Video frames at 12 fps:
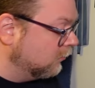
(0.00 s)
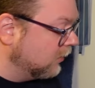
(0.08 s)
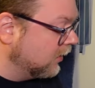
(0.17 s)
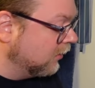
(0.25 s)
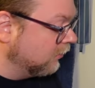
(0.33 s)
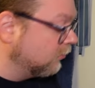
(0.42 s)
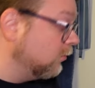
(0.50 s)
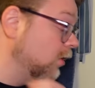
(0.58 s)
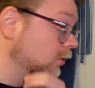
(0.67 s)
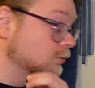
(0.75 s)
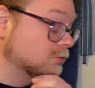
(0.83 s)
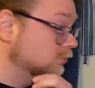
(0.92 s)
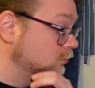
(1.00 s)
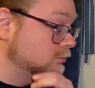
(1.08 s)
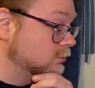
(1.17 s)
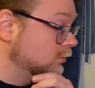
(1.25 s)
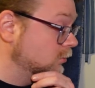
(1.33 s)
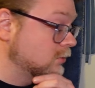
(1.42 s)
Because, oh,
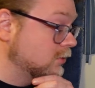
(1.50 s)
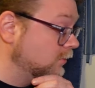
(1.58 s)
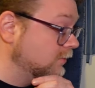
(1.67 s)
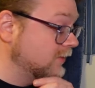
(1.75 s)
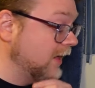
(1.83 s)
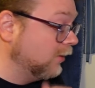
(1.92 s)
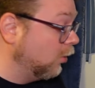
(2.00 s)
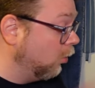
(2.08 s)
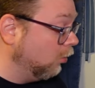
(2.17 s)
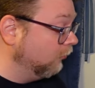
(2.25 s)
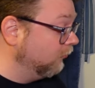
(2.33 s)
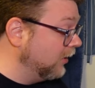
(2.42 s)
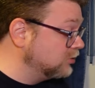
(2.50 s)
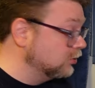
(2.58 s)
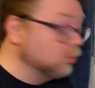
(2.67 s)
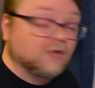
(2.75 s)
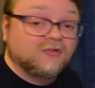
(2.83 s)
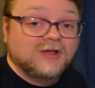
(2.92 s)
that whole
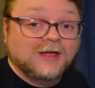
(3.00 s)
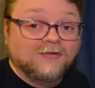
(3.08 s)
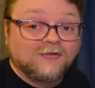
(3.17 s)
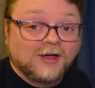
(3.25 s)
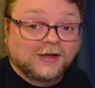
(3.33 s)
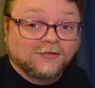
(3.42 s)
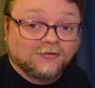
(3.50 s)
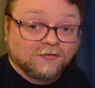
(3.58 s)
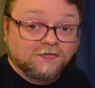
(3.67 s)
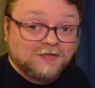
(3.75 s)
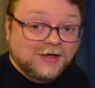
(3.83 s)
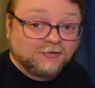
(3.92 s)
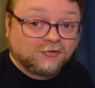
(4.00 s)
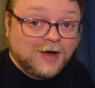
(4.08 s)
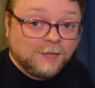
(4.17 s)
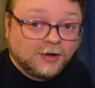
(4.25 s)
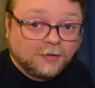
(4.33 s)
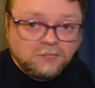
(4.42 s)
section was 10 seconds of fast
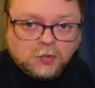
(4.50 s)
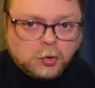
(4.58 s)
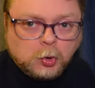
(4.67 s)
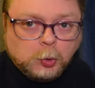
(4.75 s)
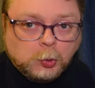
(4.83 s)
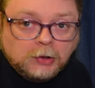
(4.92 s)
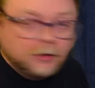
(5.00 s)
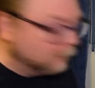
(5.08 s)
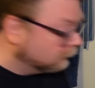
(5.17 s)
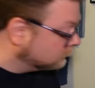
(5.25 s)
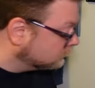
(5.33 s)
rapping. Cool.